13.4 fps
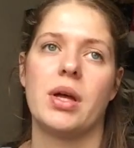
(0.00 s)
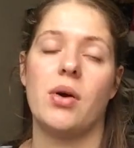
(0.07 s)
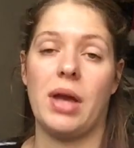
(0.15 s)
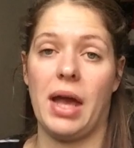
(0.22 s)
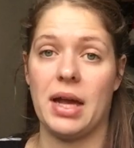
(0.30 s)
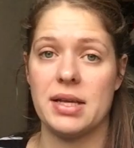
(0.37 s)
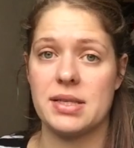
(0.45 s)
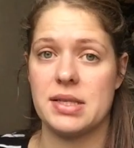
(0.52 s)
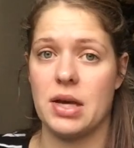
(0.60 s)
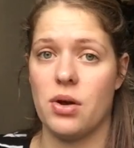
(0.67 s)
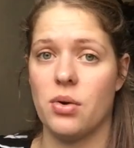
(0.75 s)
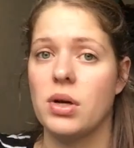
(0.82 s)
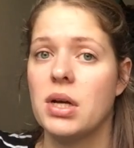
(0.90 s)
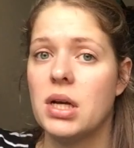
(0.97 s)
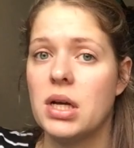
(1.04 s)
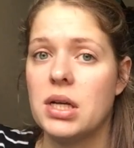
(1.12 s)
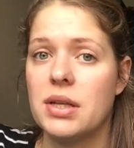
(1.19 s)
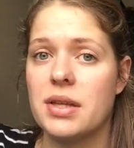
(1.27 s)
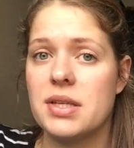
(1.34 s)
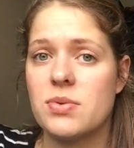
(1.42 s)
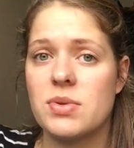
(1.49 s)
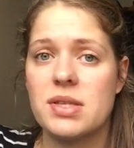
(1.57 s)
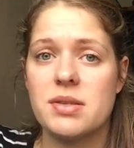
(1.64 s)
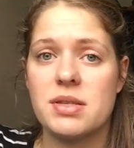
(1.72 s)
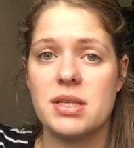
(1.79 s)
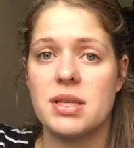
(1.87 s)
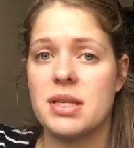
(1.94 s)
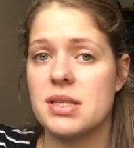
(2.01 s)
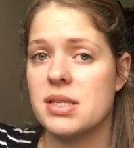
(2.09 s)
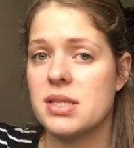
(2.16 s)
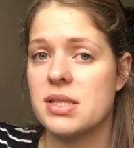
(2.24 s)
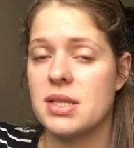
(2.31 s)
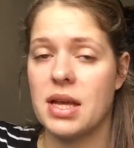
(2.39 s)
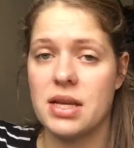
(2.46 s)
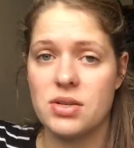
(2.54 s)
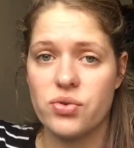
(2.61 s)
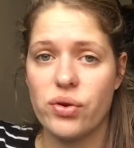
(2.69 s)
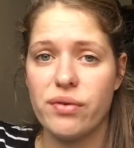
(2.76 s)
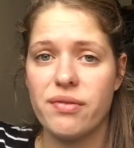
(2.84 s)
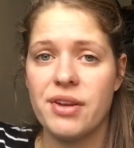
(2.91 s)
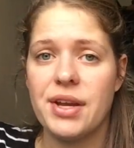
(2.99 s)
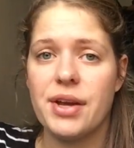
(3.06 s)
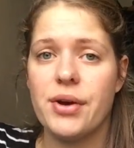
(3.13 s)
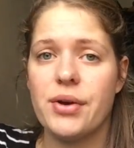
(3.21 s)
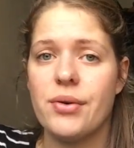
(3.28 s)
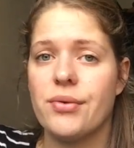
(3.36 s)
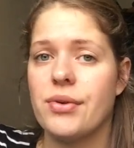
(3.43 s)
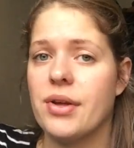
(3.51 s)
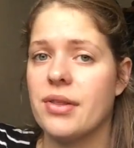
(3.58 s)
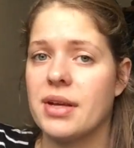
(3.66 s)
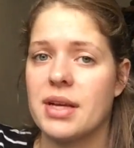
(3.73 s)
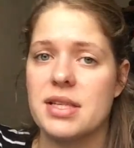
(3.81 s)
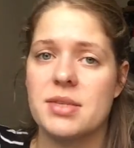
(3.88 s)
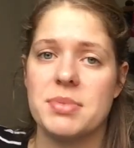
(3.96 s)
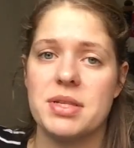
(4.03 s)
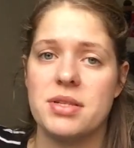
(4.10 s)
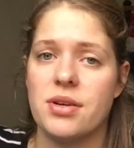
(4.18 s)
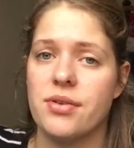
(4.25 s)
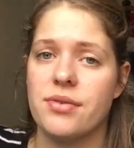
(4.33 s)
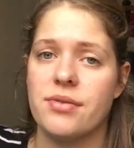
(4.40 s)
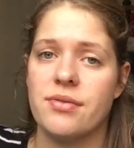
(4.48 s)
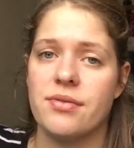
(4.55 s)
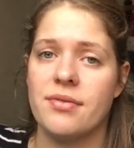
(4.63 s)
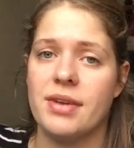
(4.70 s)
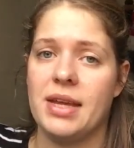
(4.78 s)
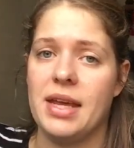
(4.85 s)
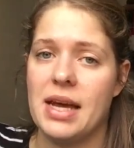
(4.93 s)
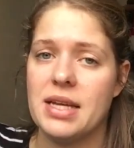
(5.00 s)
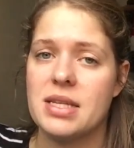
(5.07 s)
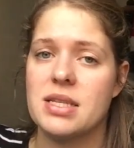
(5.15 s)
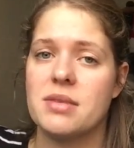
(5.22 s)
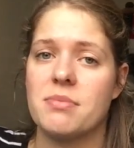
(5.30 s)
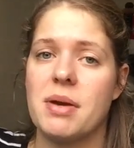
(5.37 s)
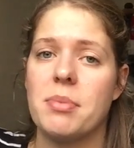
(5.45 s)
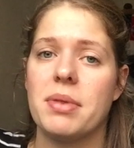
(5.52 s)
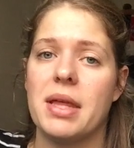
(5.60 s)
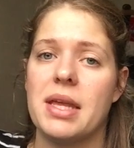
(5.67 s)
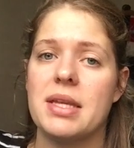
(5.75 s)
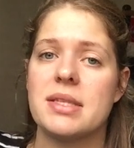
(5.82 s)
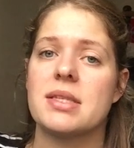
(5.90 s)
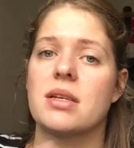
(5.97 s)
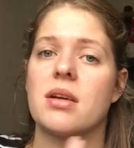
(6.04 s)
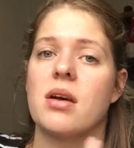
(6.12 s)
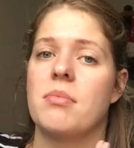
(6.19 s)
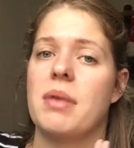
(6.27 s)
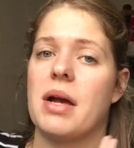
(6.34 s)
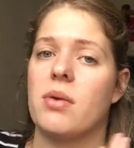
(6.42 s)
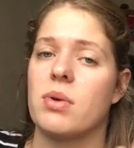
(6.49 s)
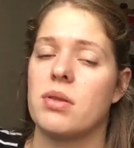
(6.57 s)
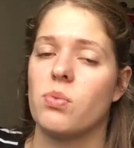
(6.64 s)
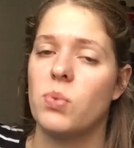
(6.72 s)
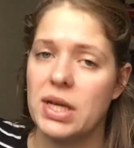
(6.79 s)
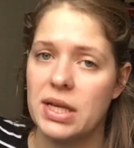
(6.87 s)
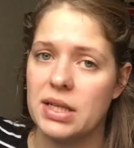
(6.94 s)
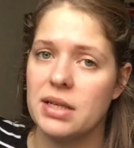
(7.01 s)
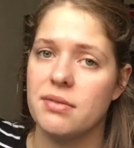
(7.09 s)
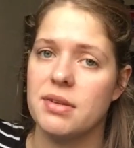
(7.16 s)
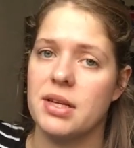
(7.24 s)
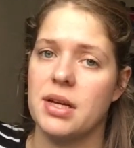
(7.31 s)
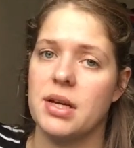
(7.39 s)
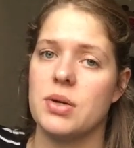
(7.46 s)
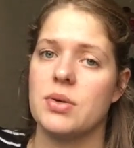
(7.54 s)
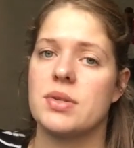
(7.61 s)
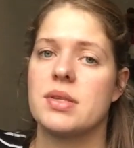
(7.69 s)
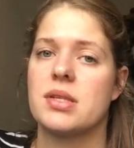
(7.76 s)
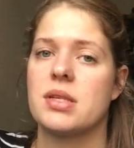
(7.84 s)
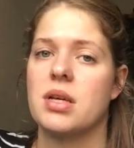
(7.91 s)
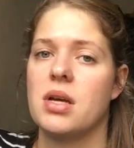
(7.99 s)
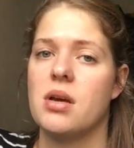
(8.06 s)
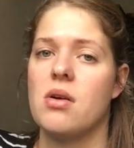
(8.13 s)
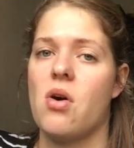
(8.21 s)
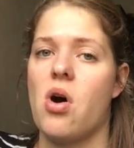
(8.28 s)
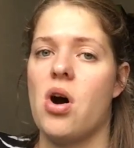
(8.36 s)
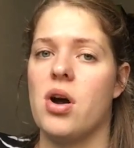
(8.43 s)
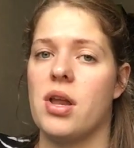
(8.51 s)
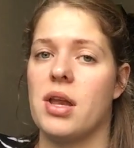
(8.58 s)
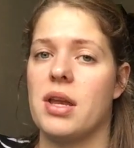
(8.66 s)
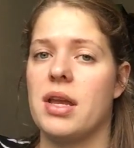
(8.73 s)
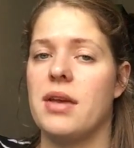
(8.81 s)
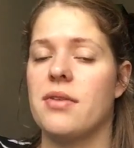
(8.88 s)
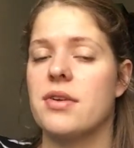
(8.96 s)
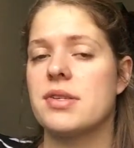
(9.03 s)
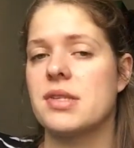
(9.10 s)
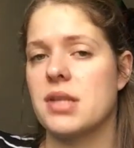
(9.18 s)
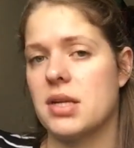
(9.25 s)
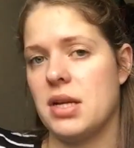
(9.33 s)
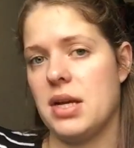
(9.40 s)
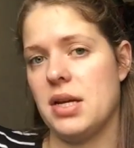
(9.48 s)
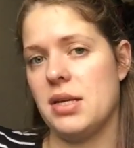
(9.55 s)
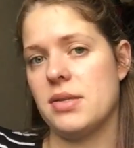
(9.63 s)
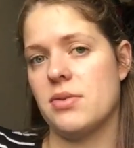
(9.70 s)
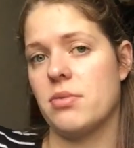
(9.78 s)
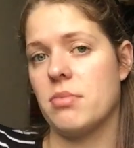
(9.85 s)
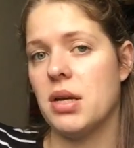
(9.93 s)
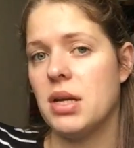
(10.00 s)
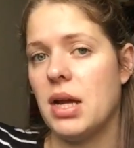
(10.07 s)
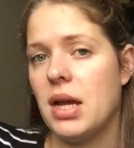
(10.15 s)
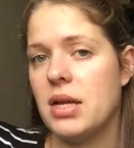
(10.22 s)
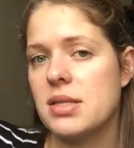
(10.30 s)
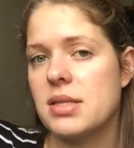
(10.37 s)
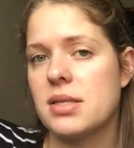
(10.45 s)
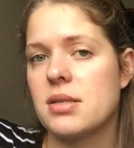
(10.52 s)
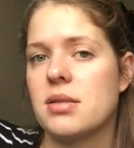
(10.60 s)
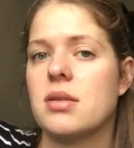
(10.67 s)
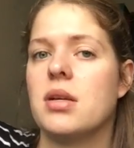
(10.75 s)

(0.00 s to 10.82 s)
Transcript: Okay, so this is the intro video. Nothing has been done yet. My plan is to come back with weekly videos on either Sundays or Mondays,